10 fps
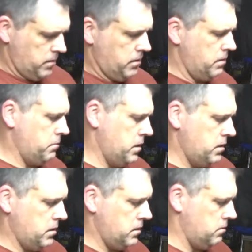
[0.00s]
that might
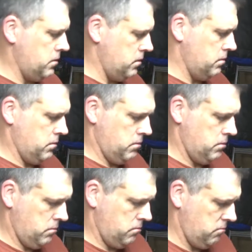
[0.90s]
not go on.
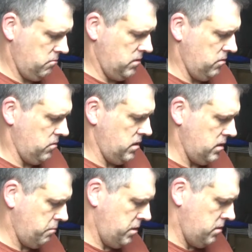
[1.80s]
I don't think
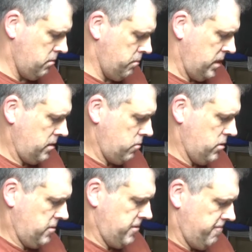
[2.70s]
I put it on
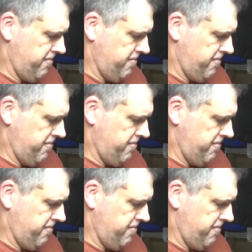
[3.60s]
backwards.